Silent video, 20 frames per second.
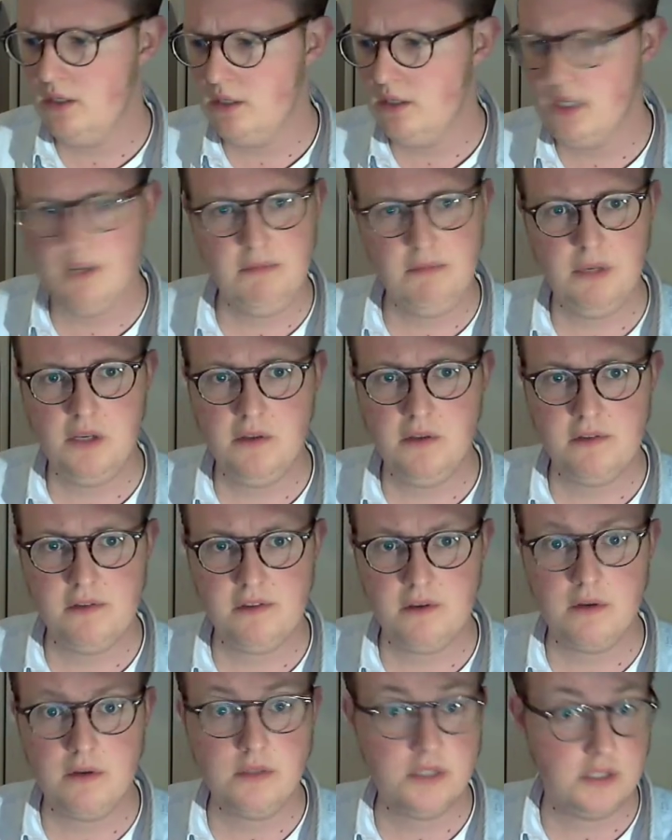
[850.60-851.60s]
give me your
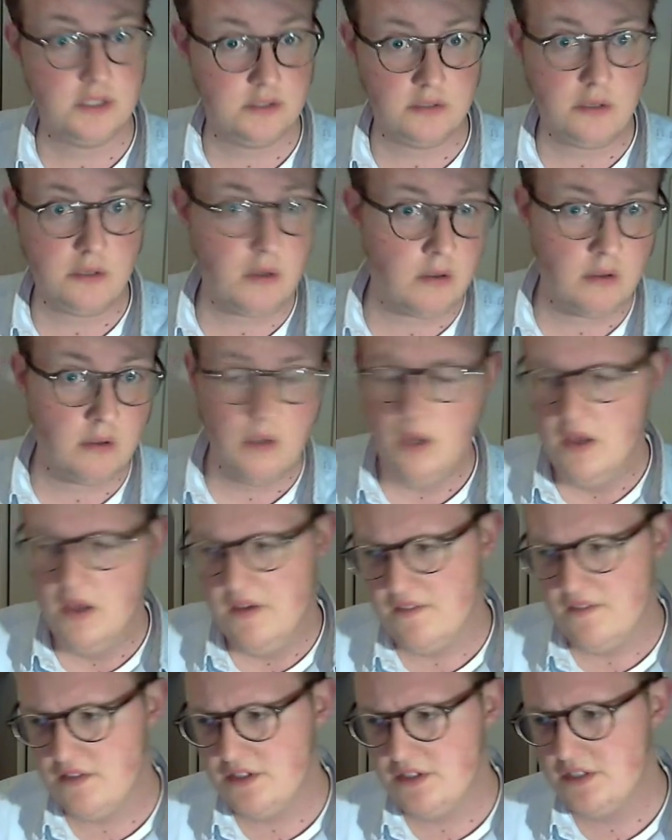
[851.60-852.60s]
thoughts on
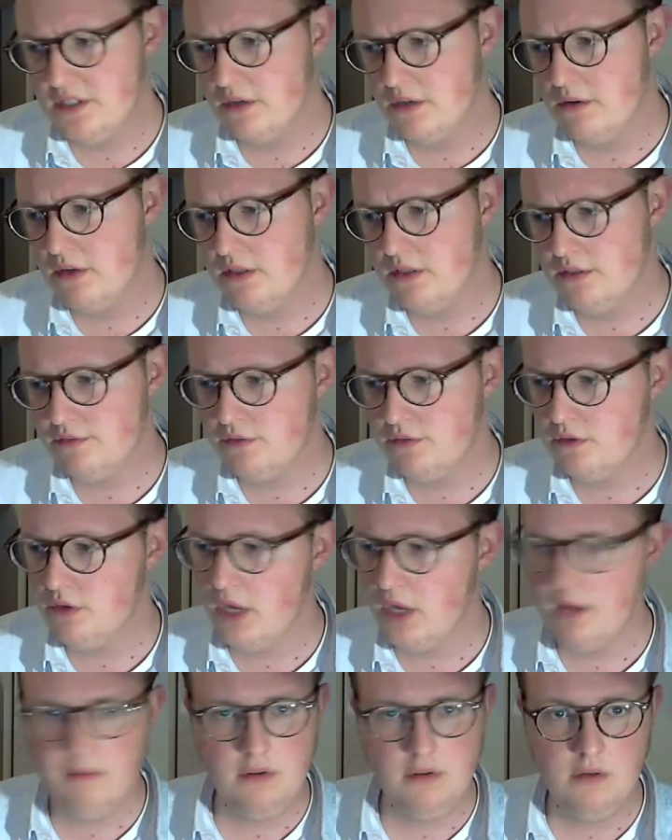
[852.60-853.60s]
this cigarette if you
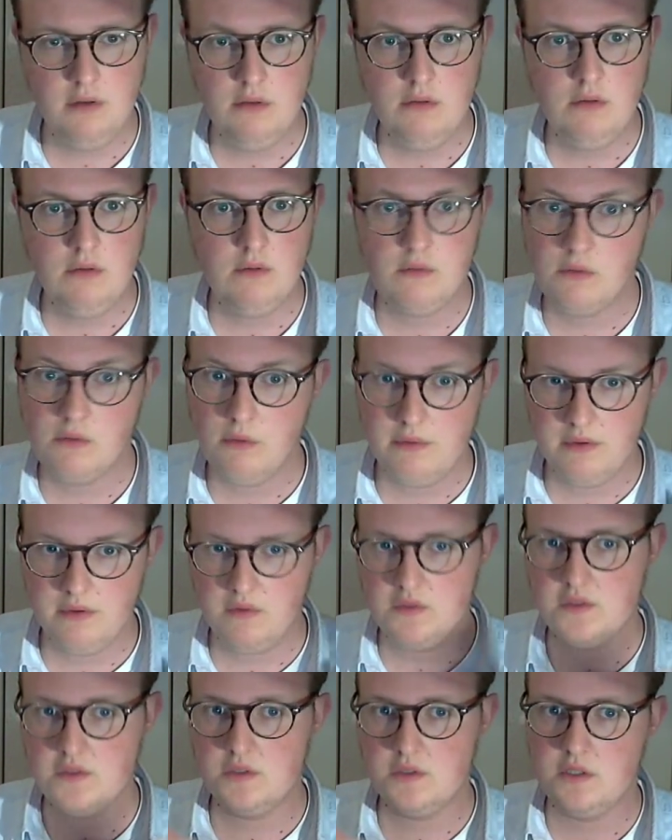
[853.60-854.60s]
haven't, your
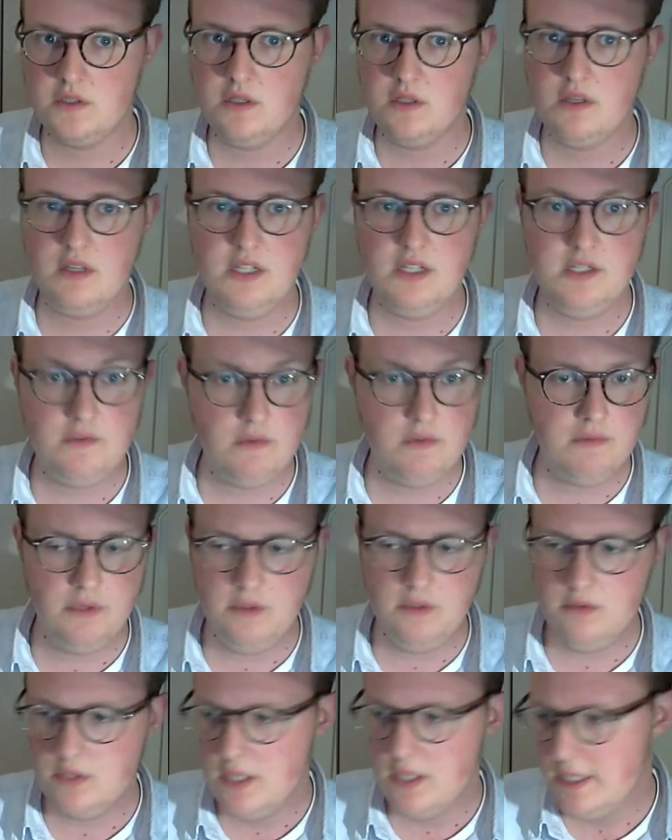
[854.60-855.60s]
thoughts on this
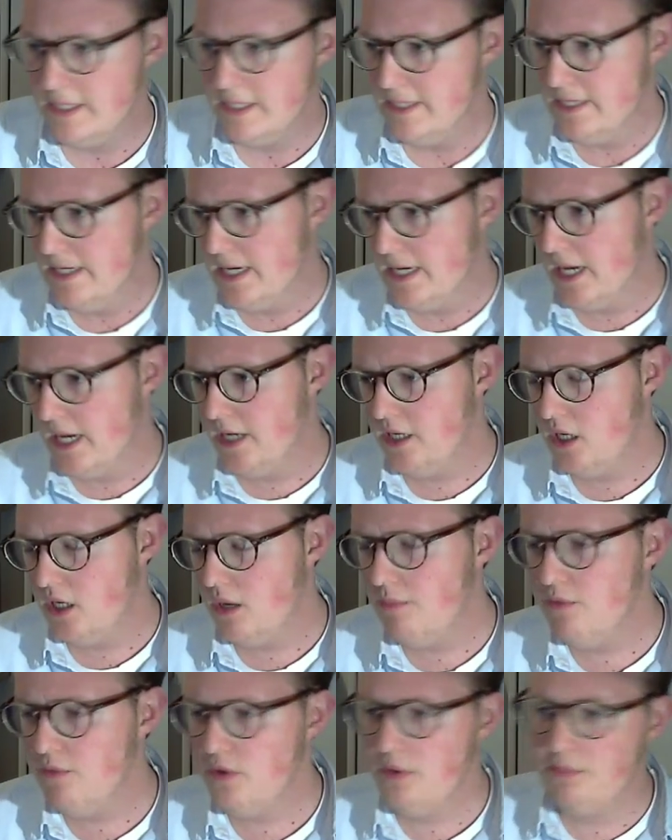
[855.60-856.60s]
review. Any
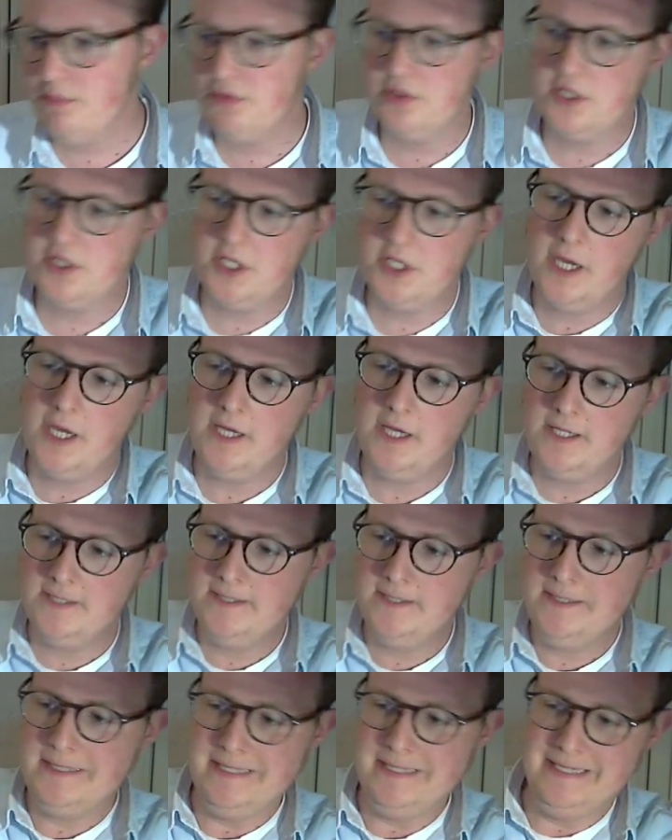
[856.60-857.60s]
comment
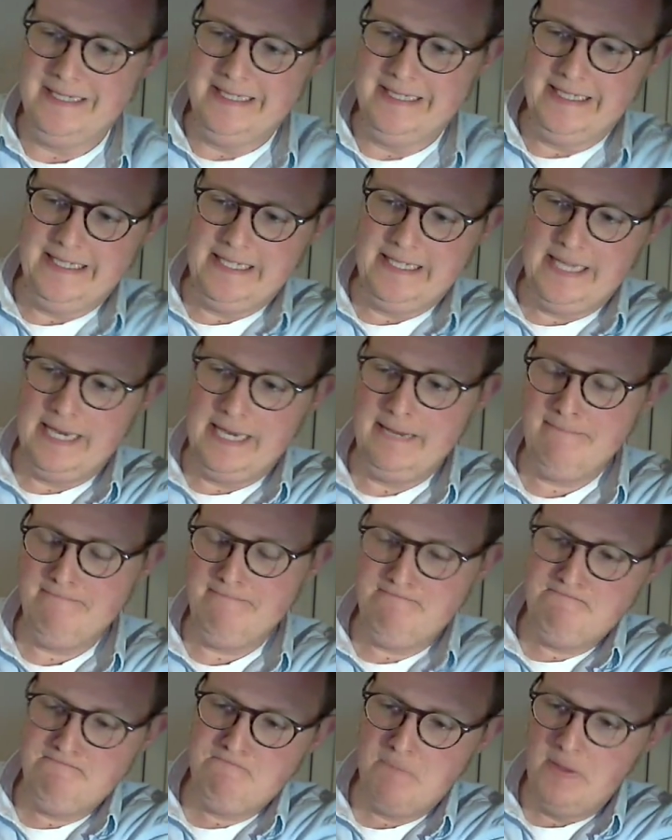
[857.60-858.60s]
appreciated? Yeah.
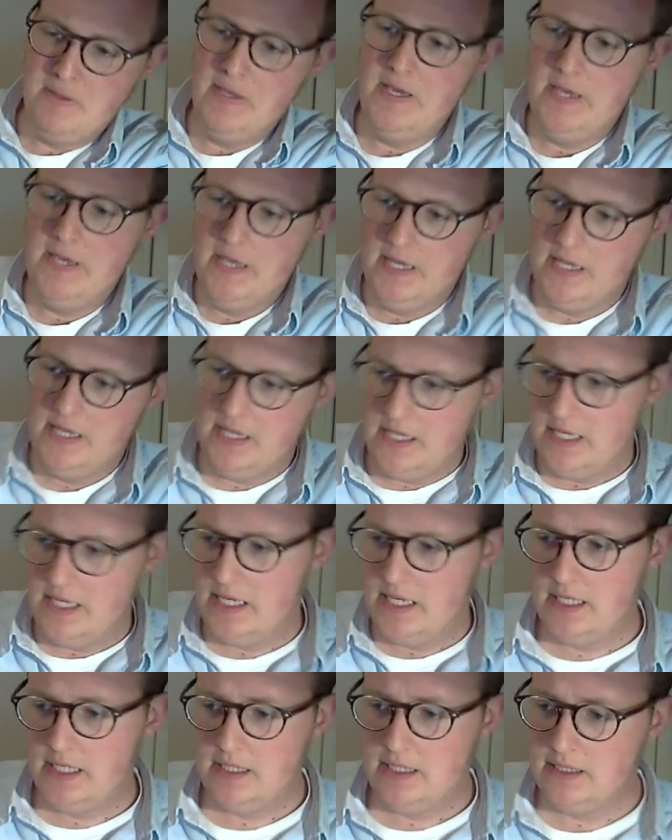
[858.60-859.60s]

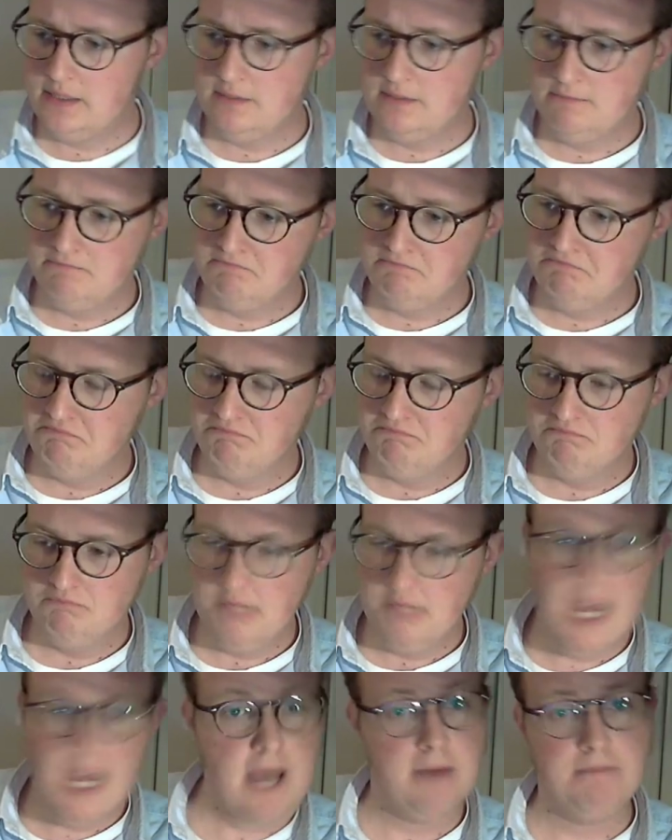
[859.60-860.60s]

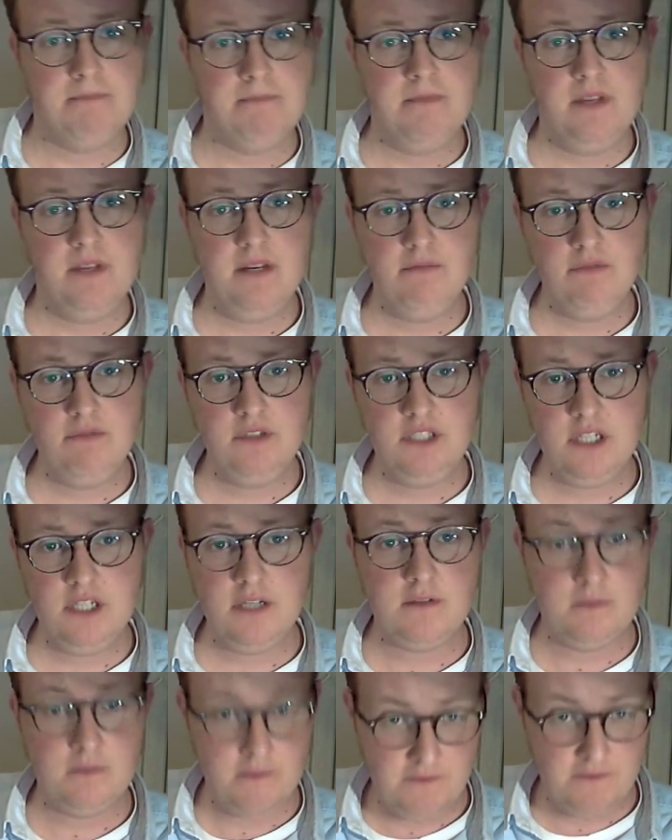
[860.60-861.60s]
Yeah, that was
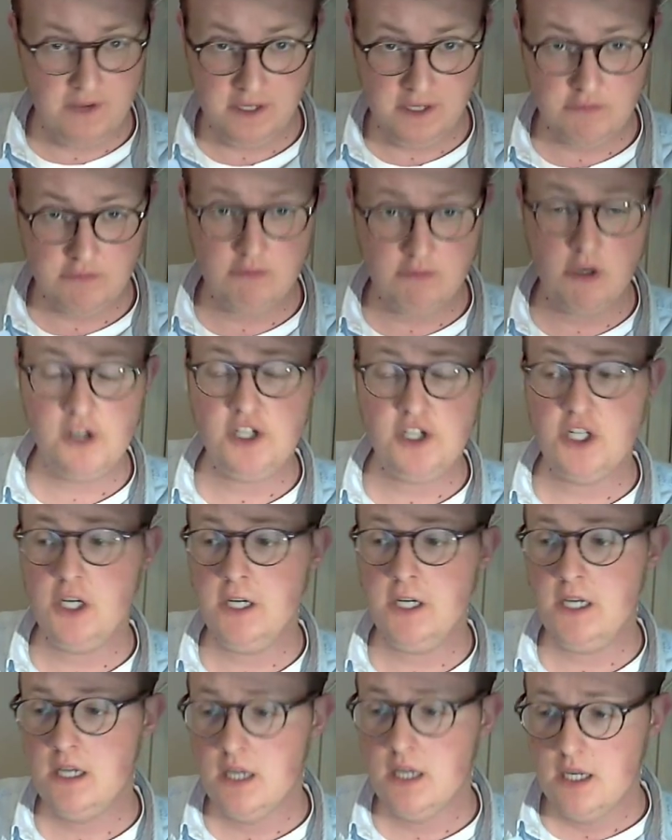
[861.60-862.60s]
it. Thanks for
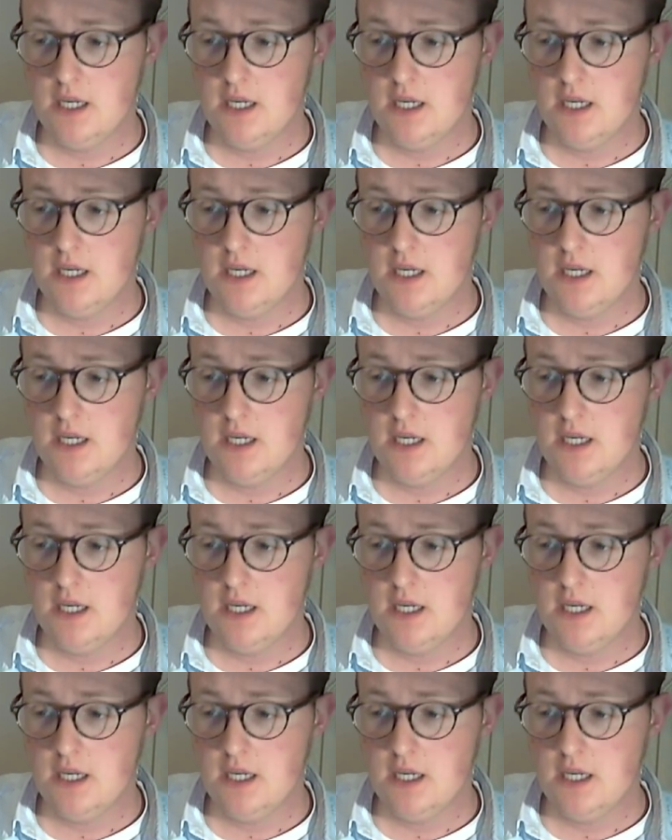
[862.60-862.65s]
watching.